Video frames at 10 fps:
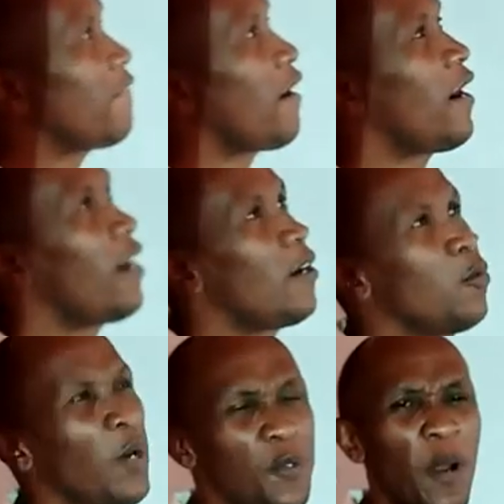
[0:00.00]

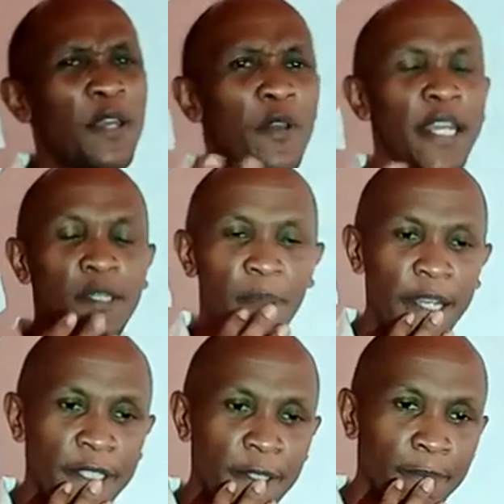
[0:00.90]
what were you
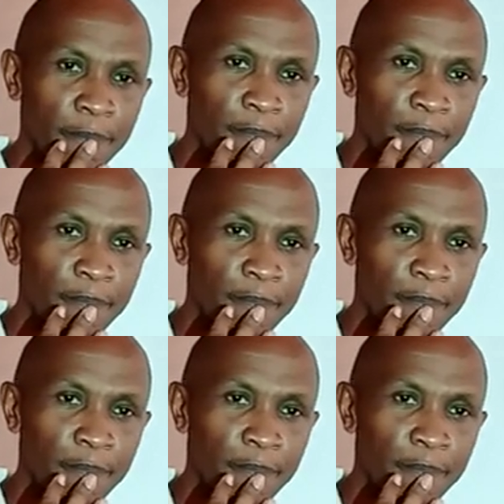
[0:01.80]
expecting?